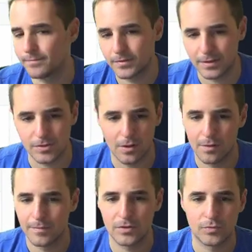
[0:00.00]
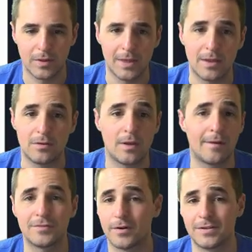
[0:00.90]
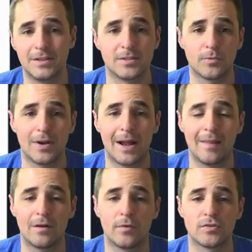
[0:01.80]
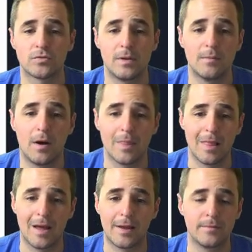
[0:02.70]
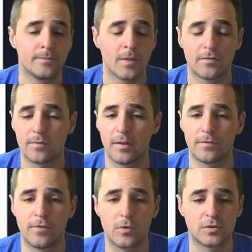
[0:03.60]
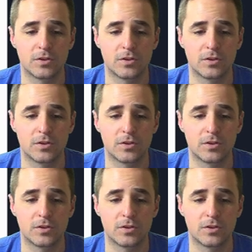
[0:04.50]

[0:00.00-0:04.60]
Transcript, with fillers: That's all. That's really it. I've already seen some great highlight runs from him online, other folks.